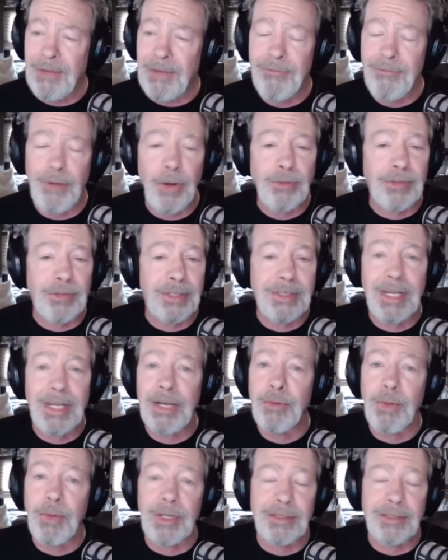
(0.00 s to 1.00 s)
Folks, I tell
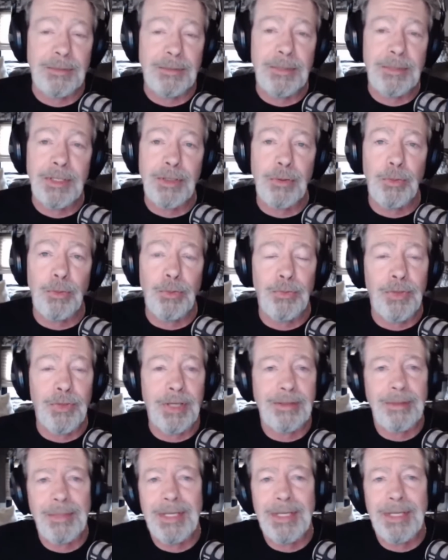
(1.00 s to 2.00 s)
you what, some of the cool
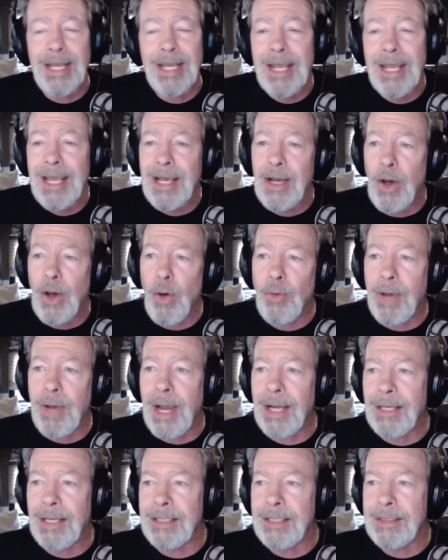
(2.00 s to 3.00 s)
things, I mean, Oak
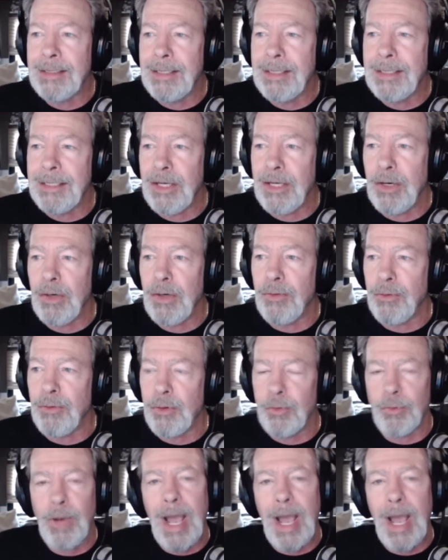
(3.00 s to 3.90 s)
Island, you know, they're